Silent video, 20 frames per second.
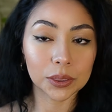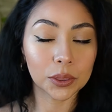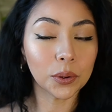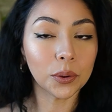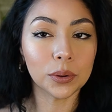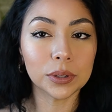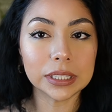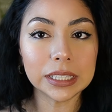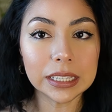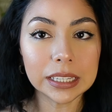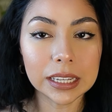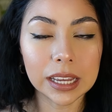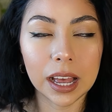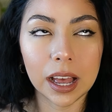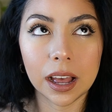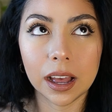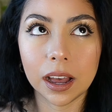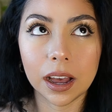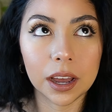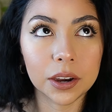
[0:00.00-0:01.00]
The only
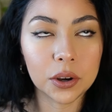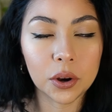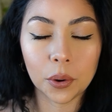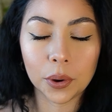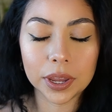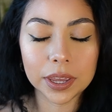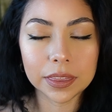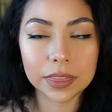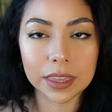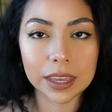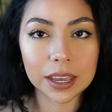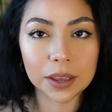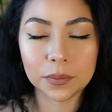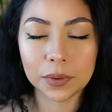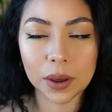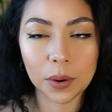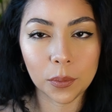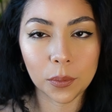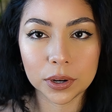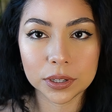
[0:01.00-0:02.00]
annoying thing, if
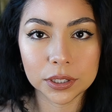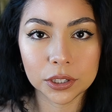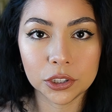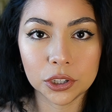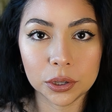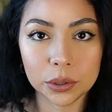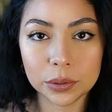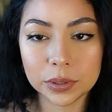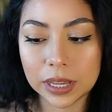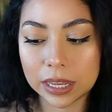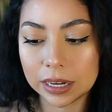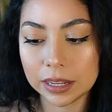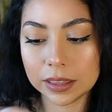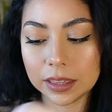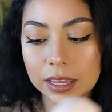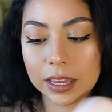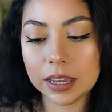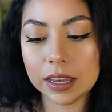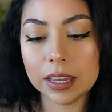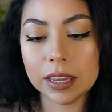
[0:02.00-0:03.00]
I were to choose
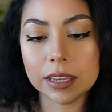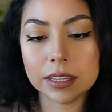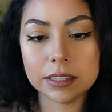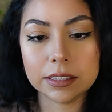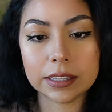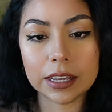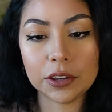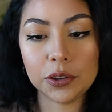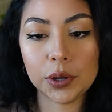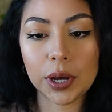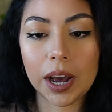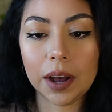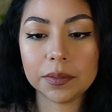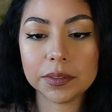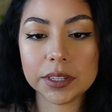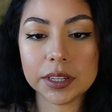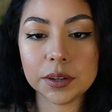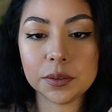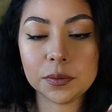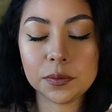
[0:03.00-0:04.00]
anything, is that you have
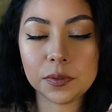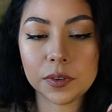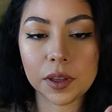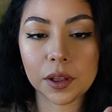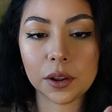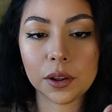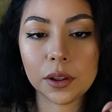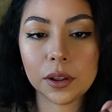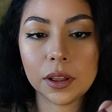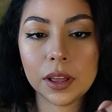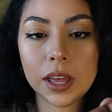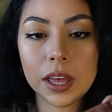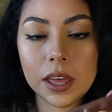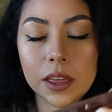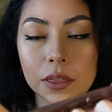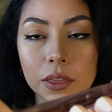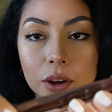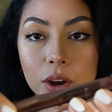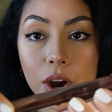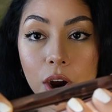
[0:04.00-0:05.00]
to fill
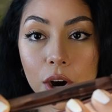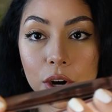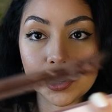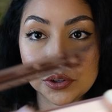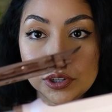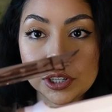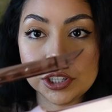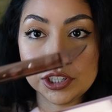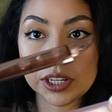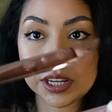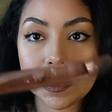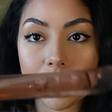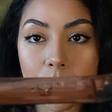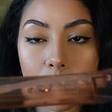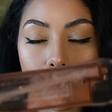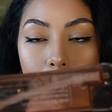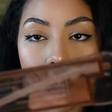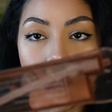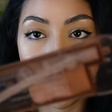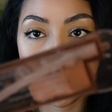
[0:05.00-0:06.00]
the cartridge in the
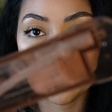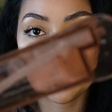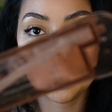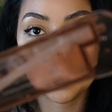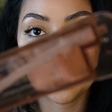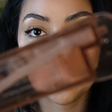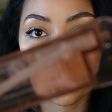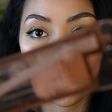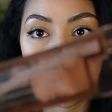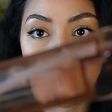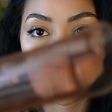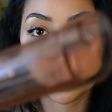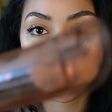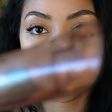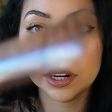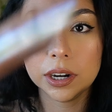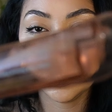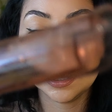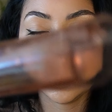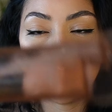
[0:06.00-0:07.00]
back with
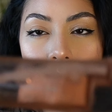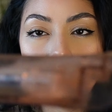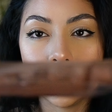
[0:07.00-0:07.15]
water.